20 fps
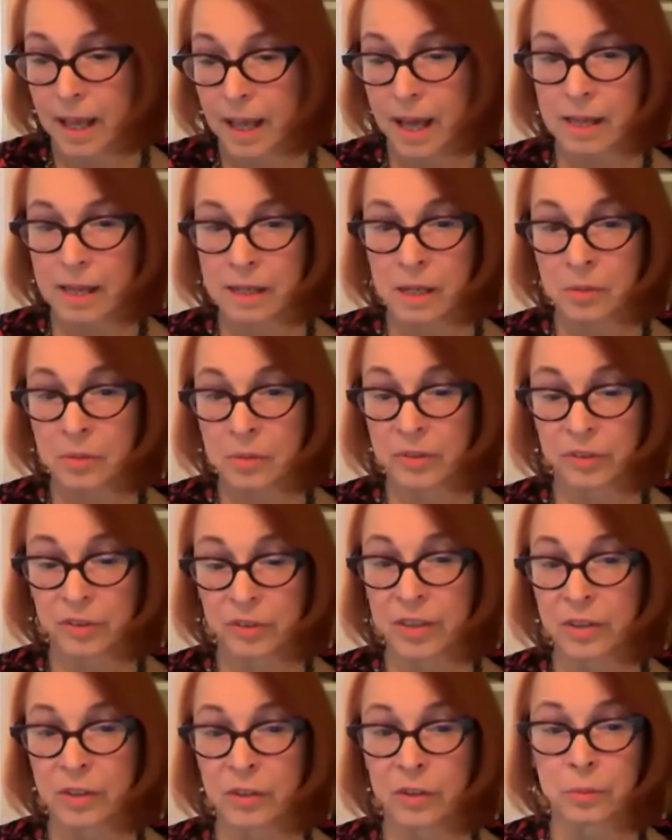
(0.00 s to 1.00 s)
And I would
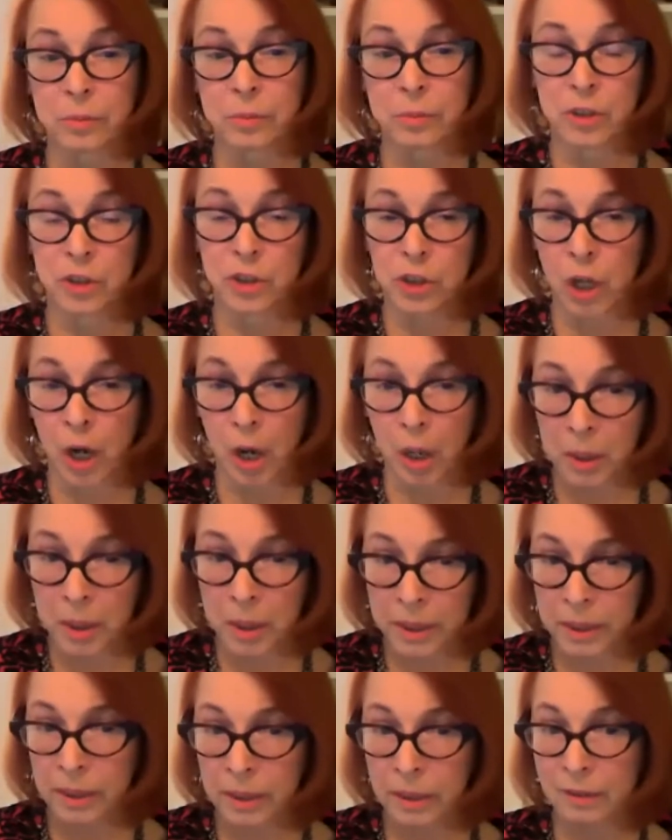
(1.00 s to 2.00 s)
say that the
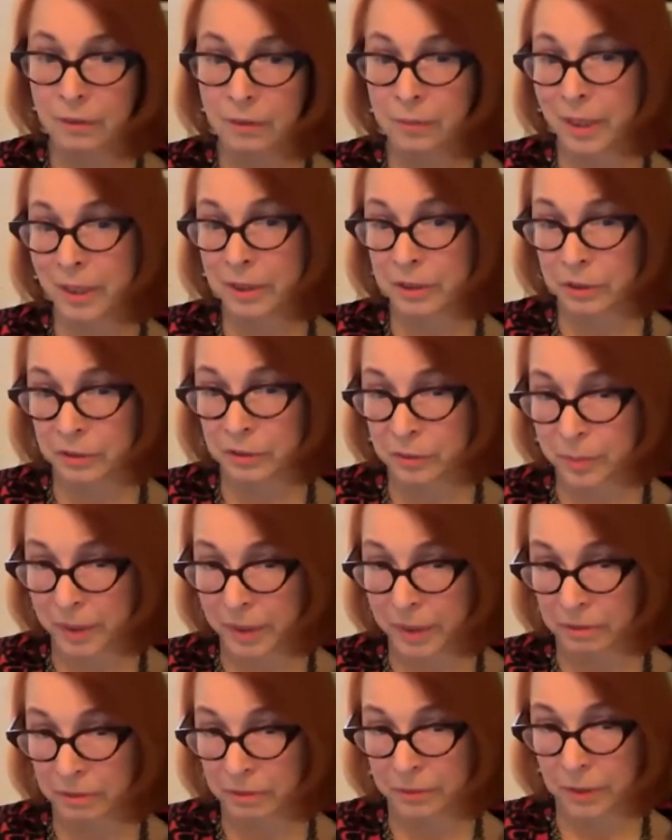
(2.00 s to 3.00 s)
majority of patients
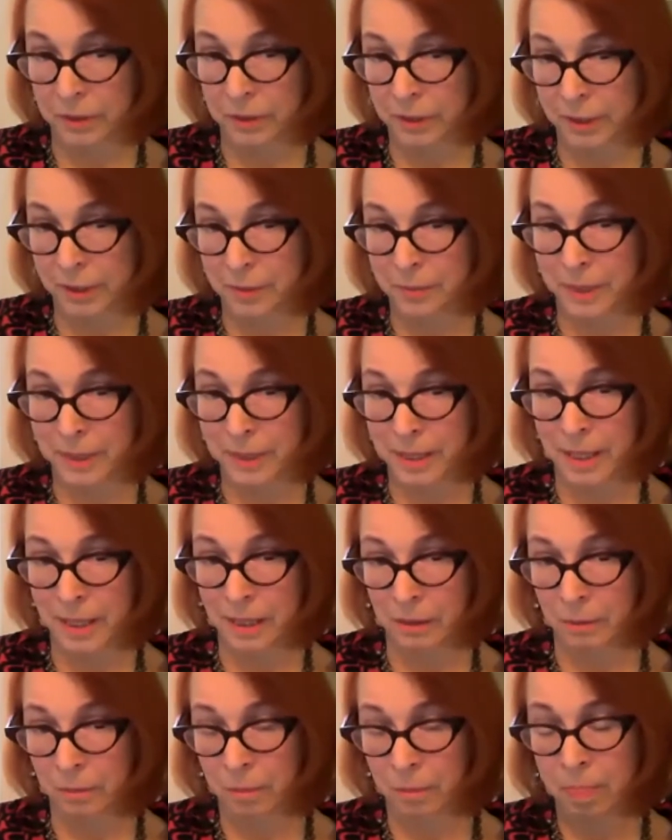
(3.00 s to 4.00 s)
being referred to me
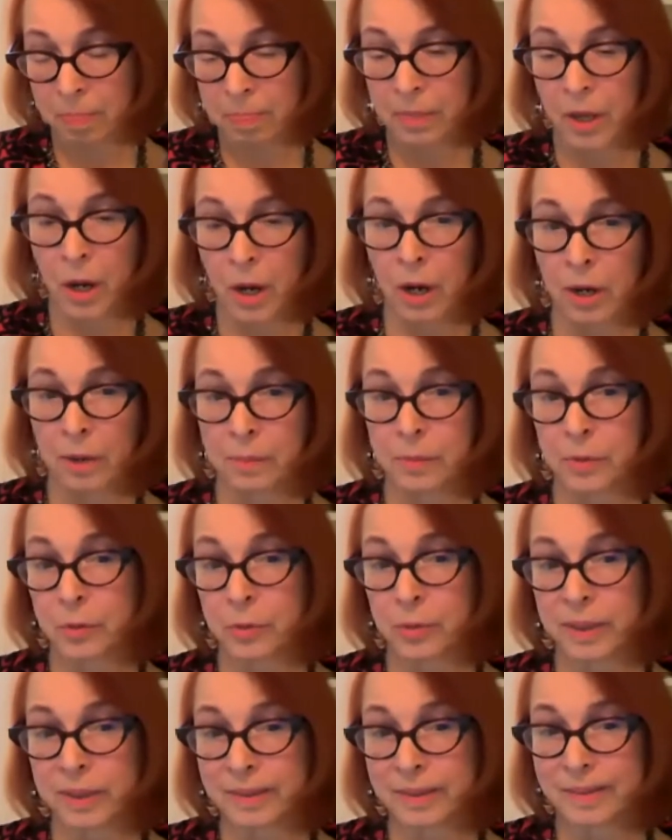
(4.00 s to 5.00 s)
now are
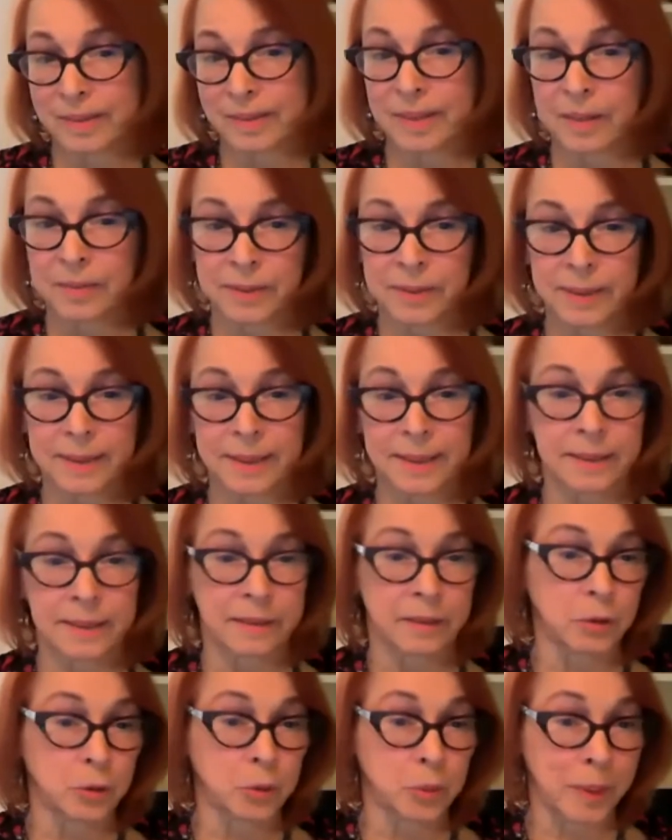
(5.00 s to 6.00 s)
between 17
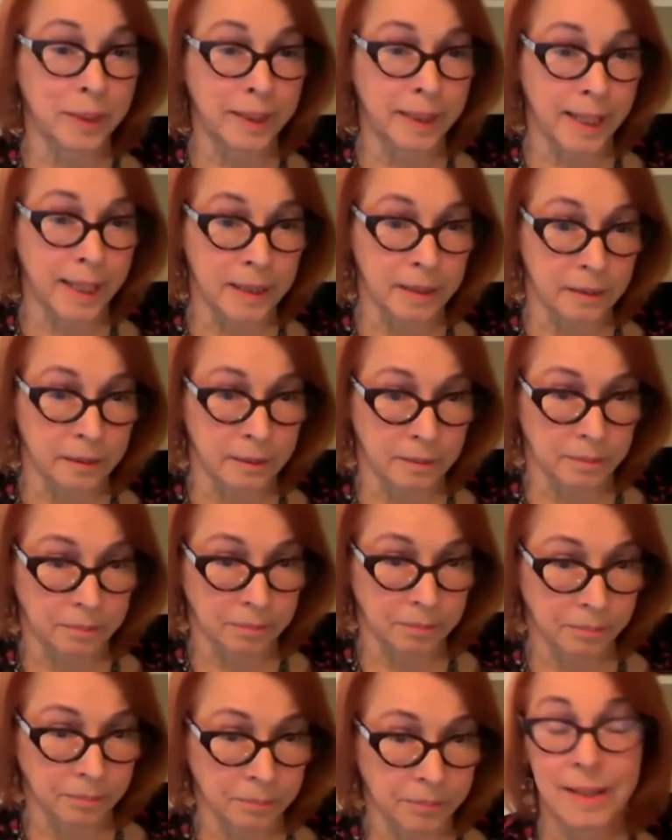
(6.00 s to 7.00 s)
and 28.
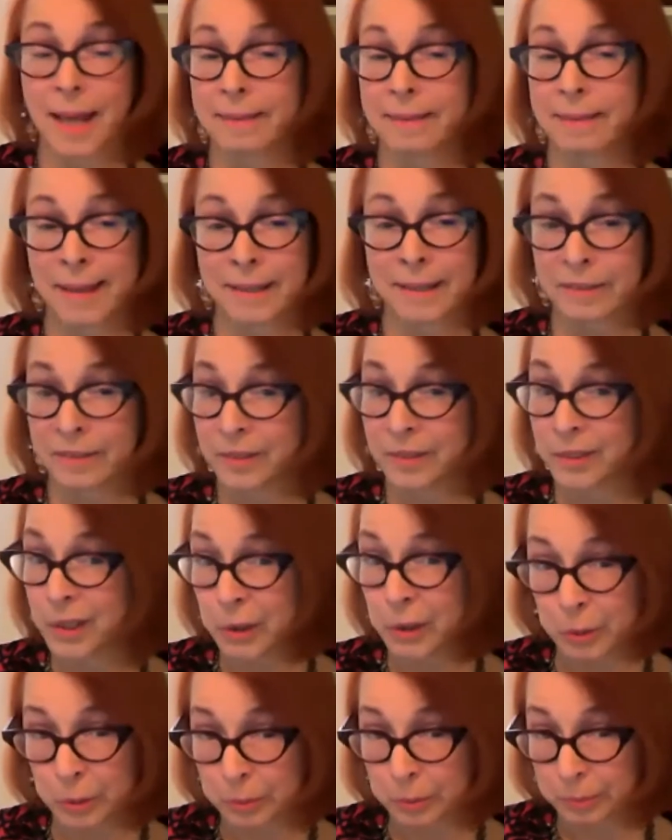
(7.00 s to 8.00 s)
And that's
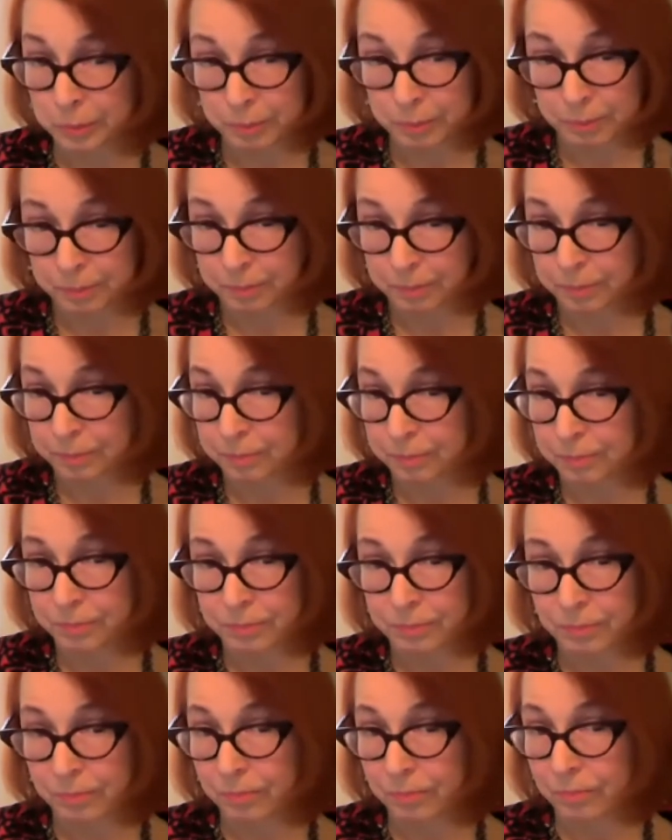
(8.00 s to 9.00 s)
new.
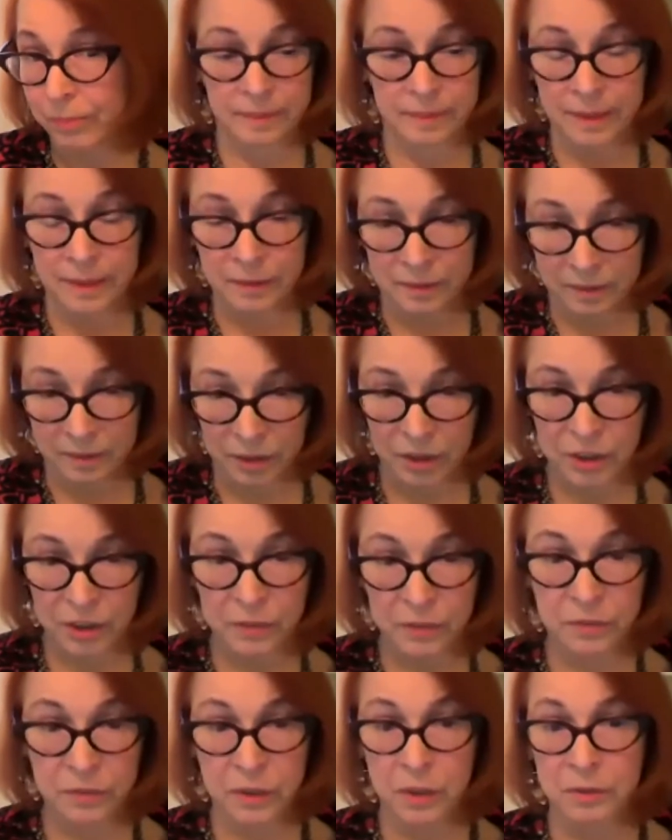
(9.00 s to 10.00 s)
That's a
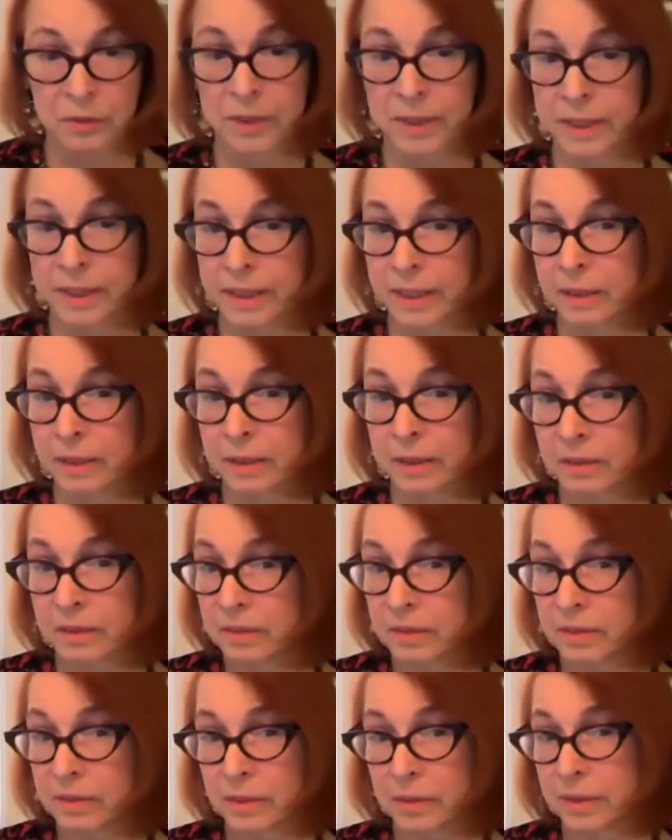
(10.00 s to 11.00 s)
shift over the
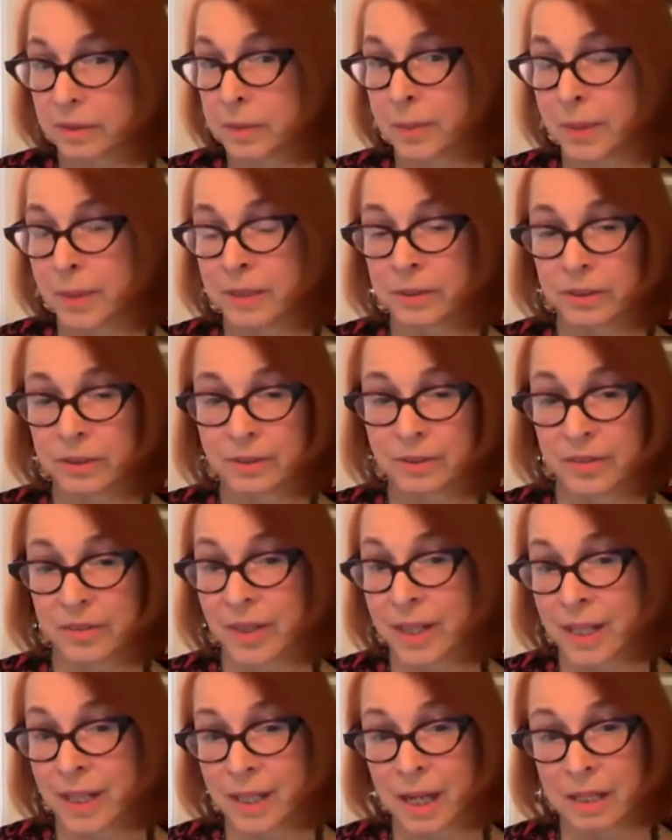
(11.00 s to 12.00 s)
years. The patients
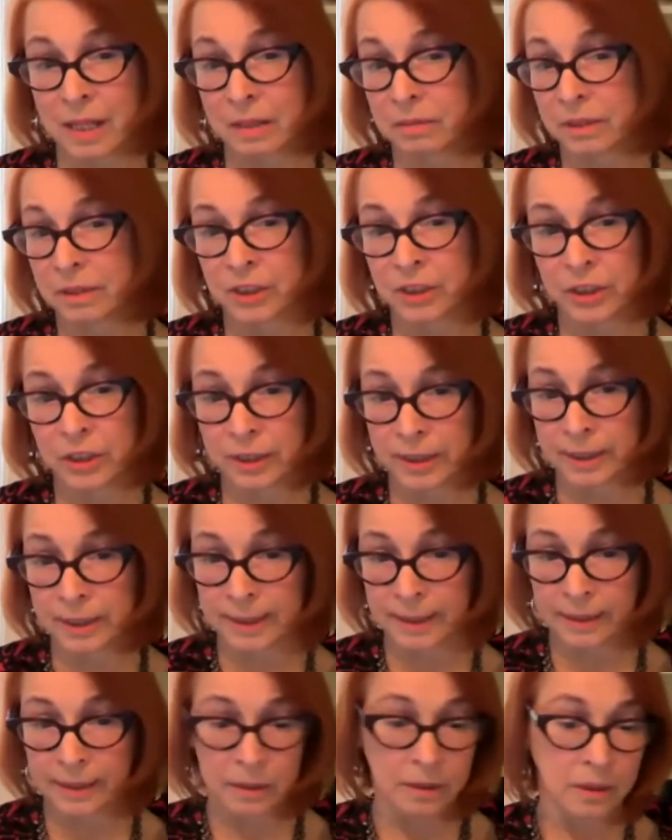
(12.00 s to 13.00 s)
that I got
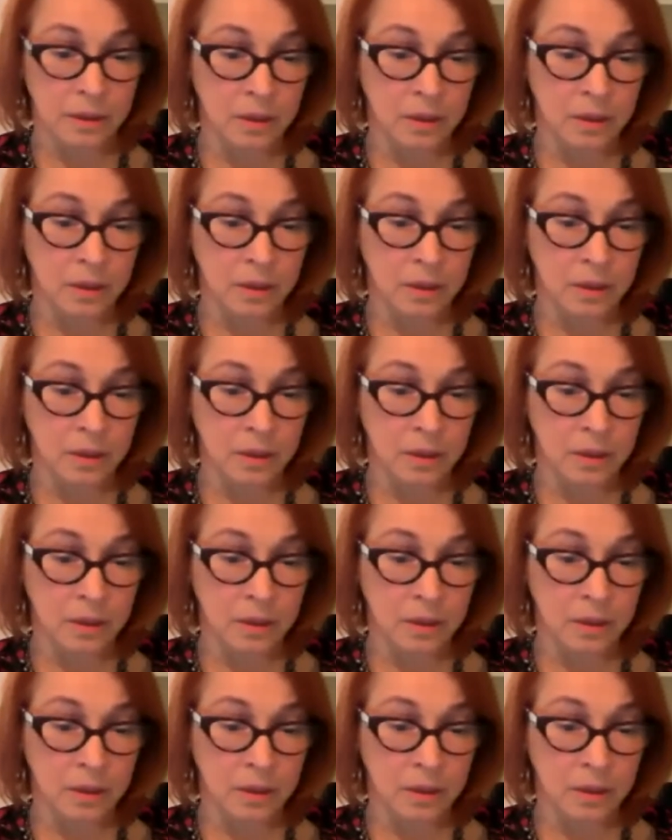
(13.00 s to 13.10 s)
originally